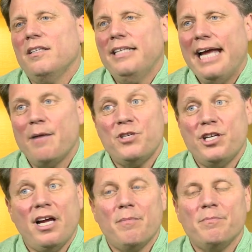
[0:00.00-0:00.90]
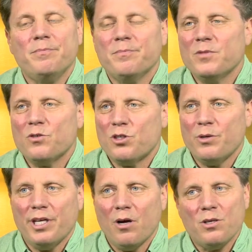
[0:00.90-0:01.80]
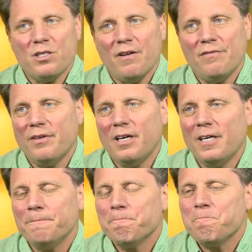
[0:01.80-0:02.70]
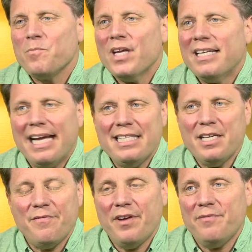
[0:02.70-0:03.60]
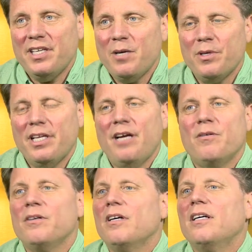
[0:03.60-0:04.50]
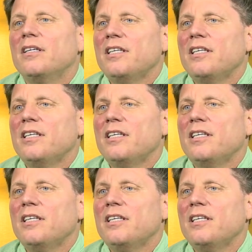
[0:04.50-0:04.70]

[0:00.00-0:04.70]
the MGM studios of 1950 when they were,